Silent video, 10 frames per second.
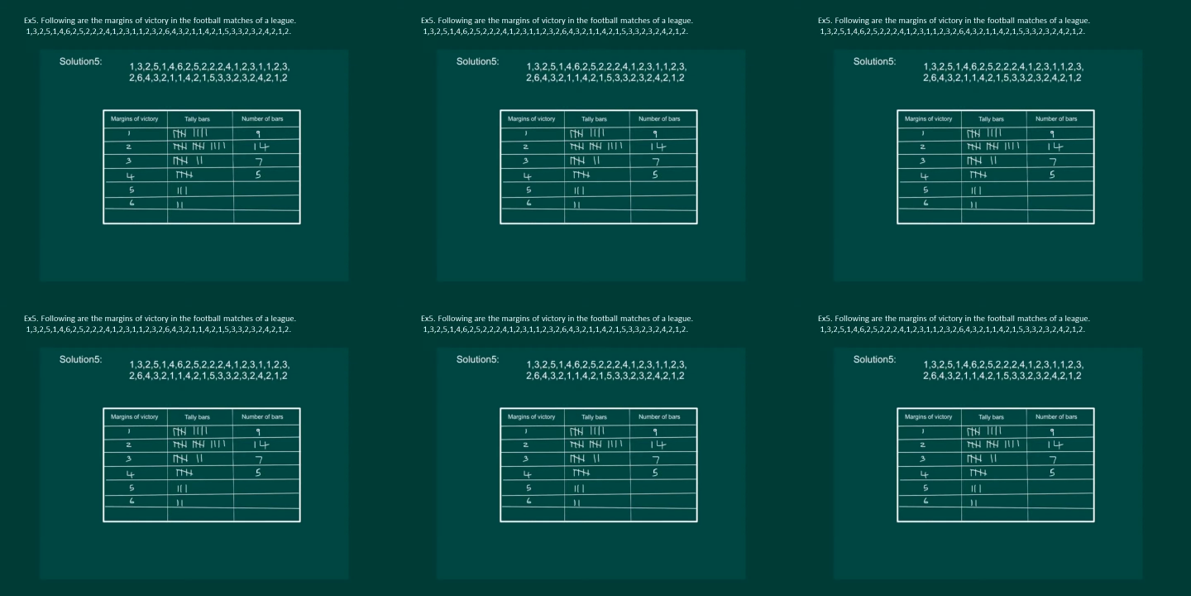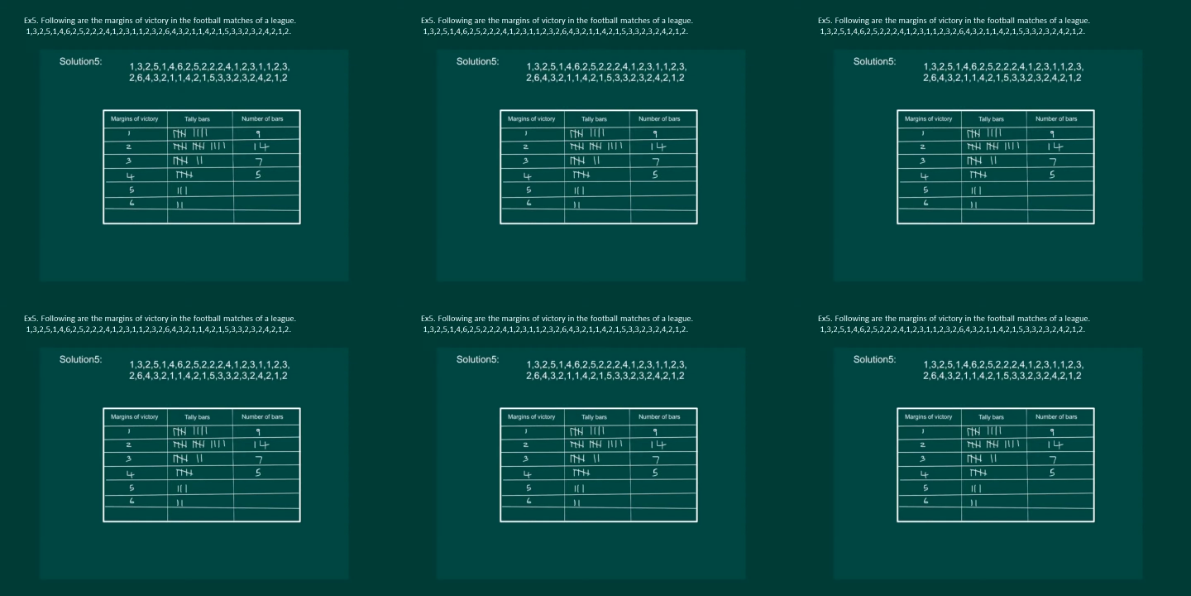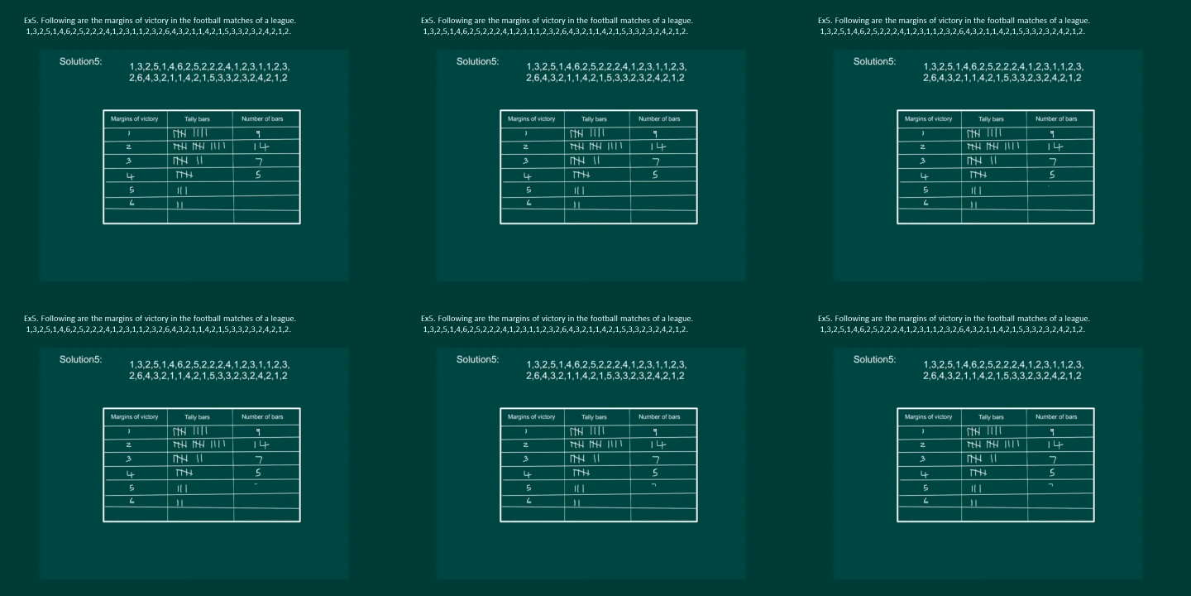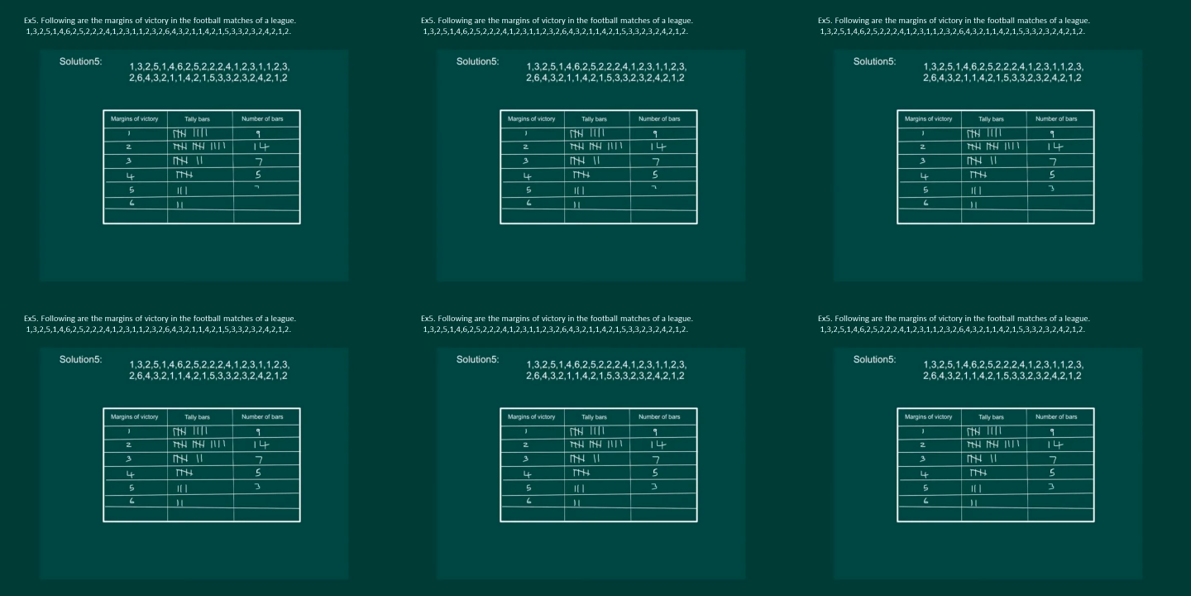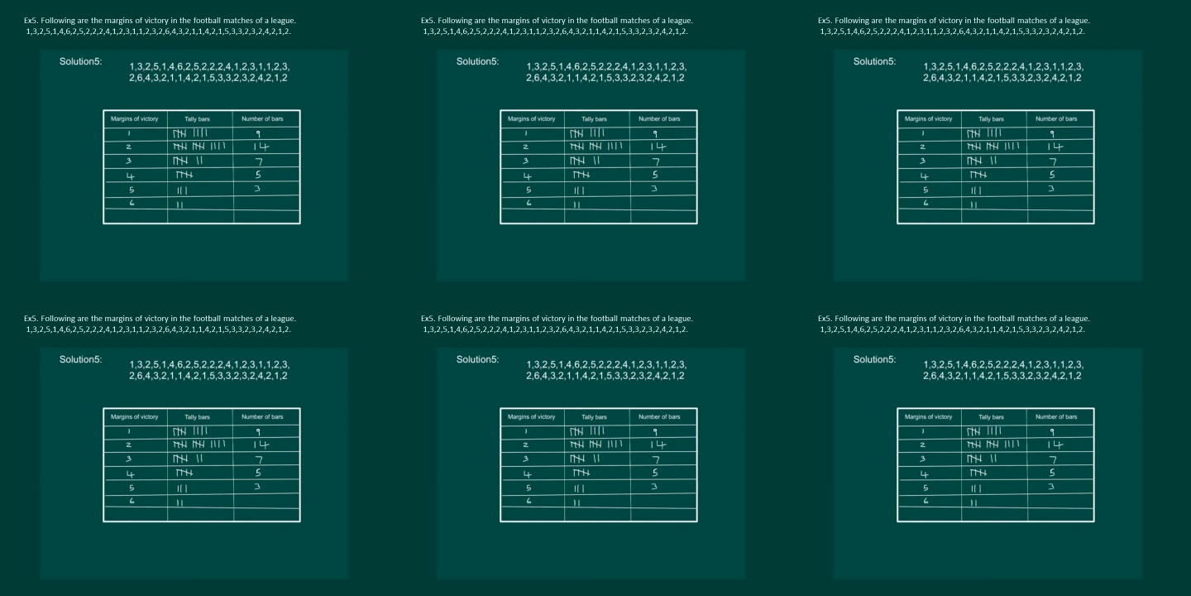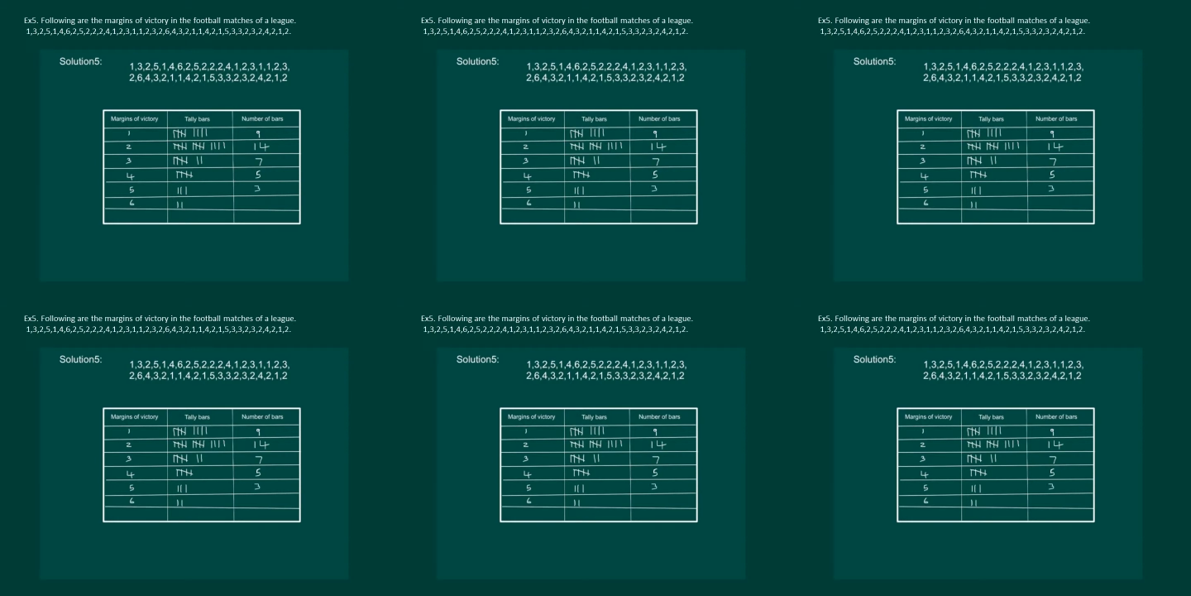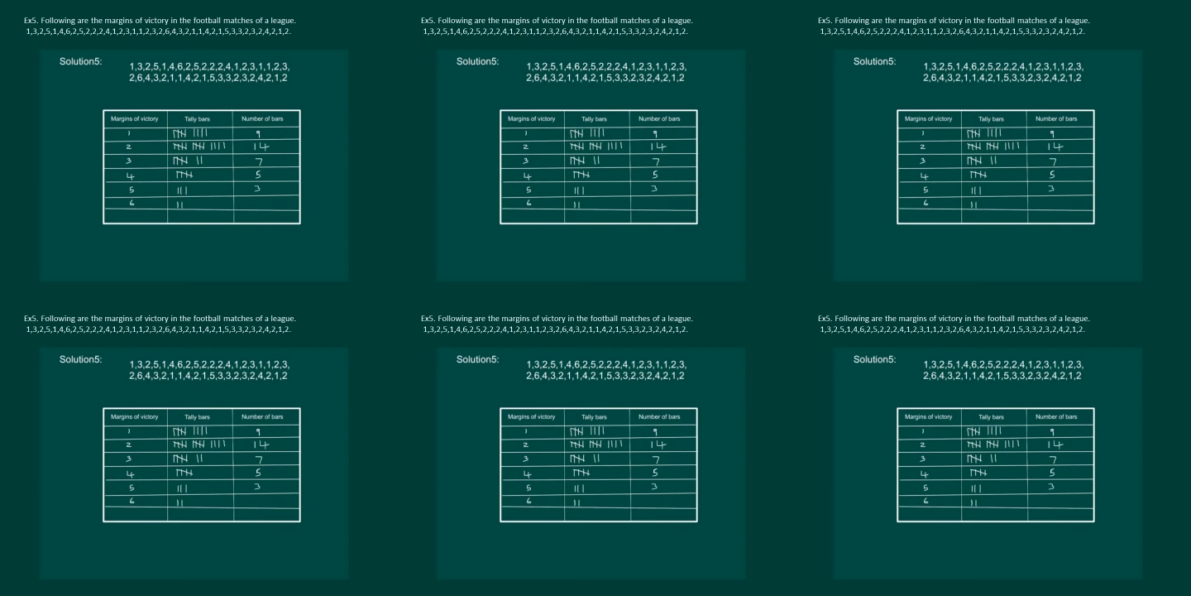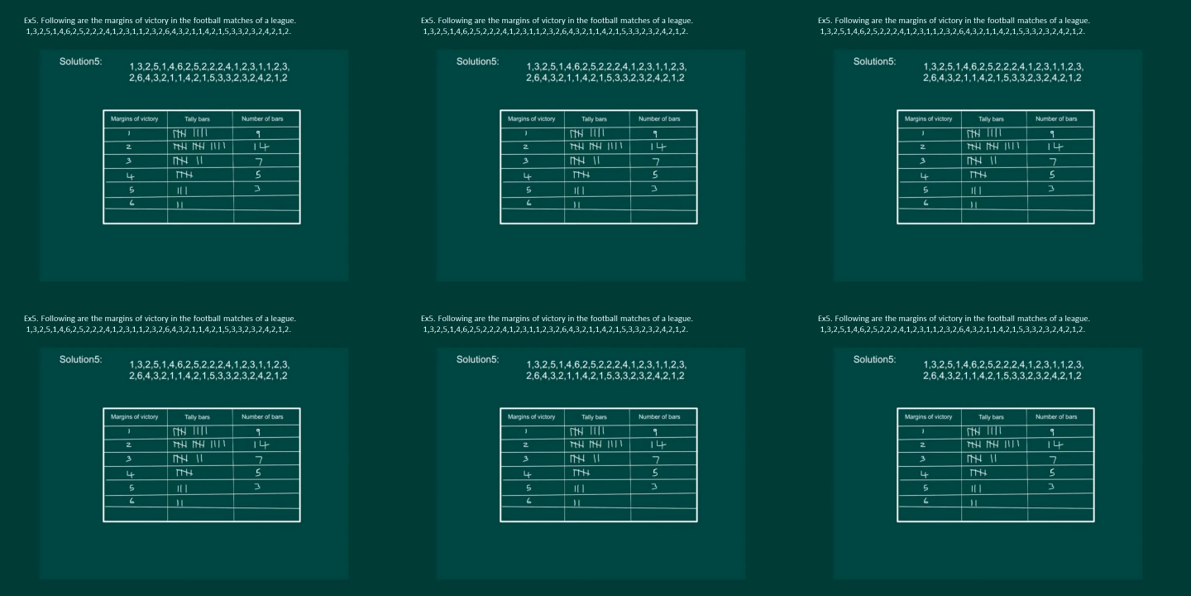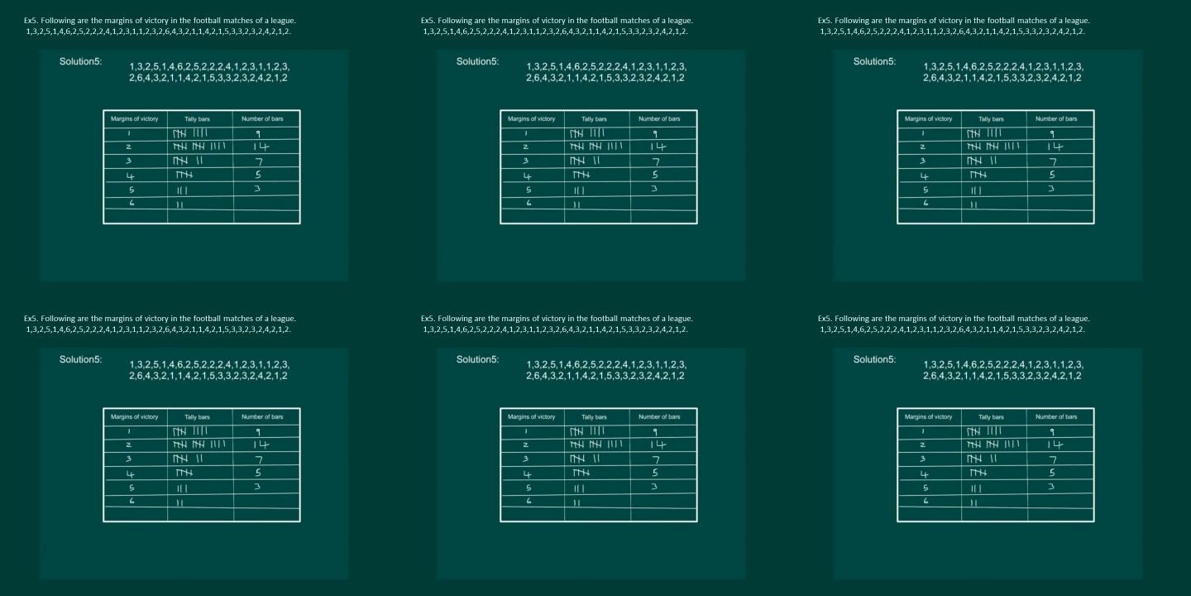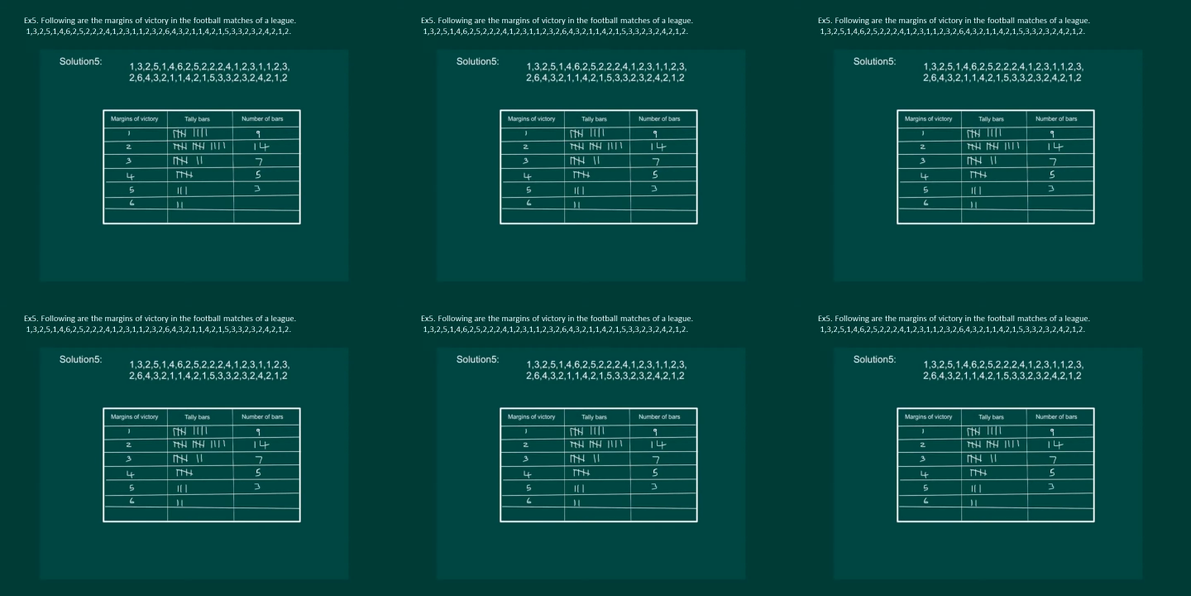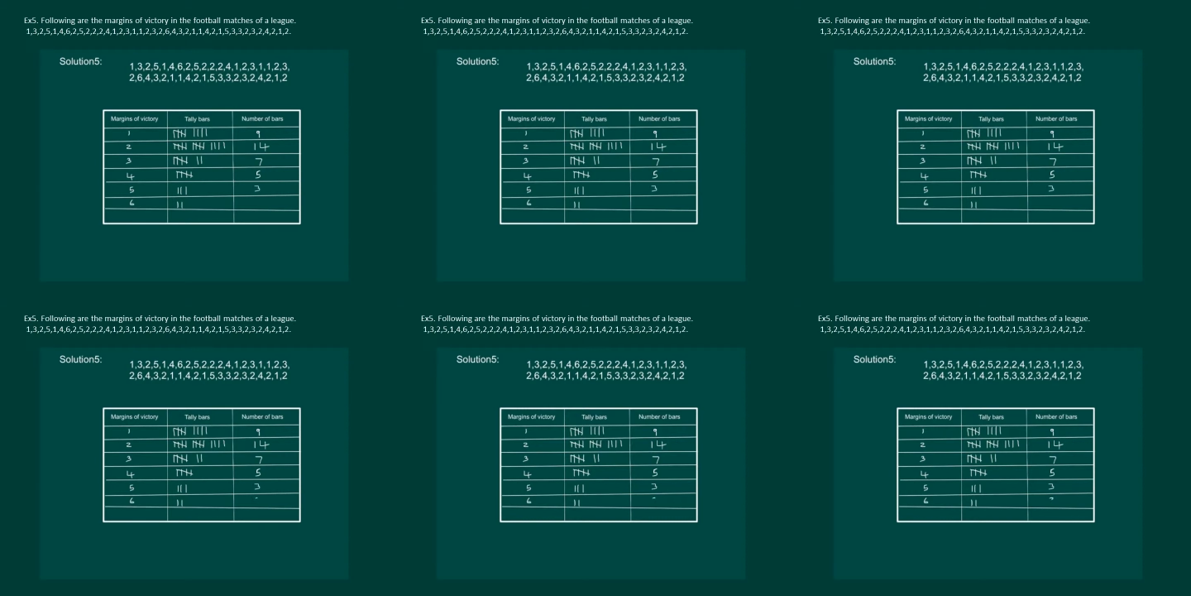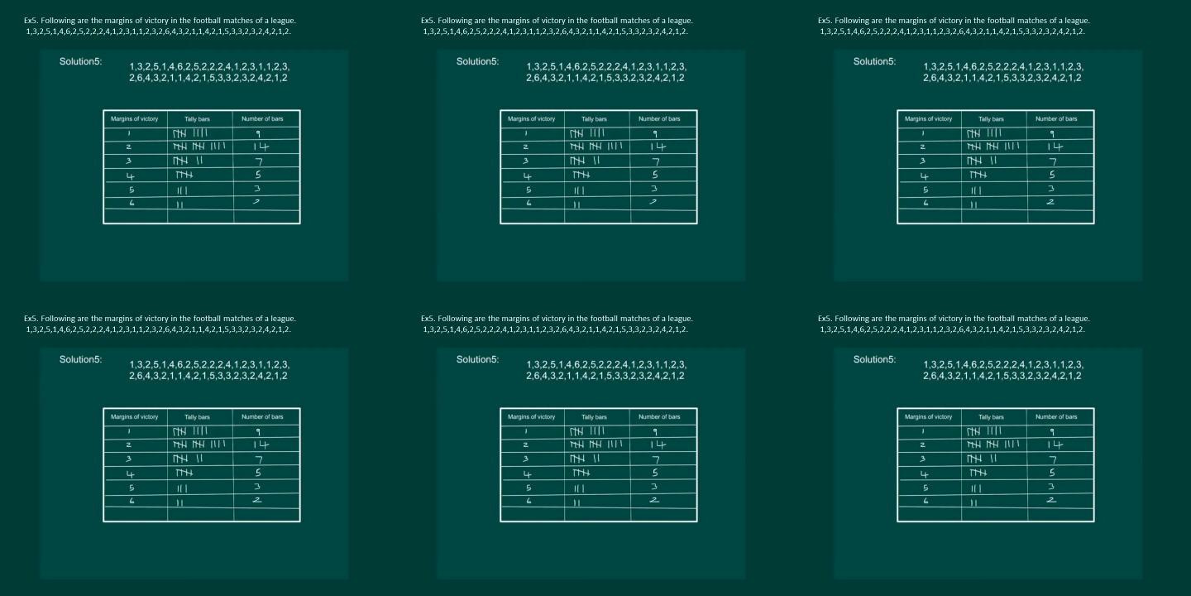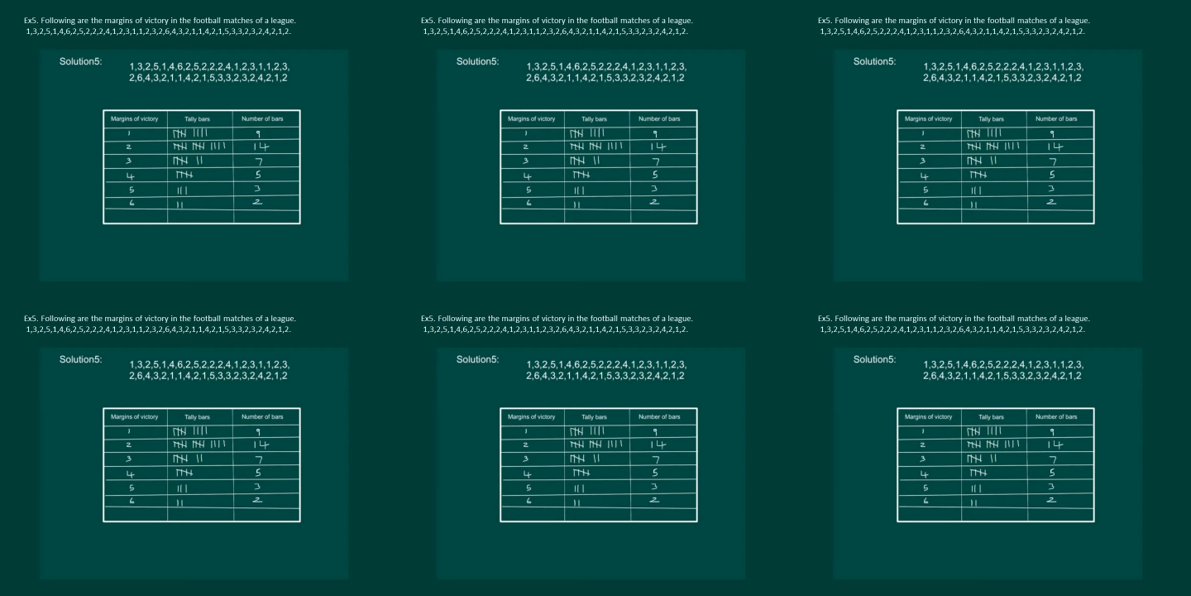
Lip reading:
Nobody's mouth can be seen.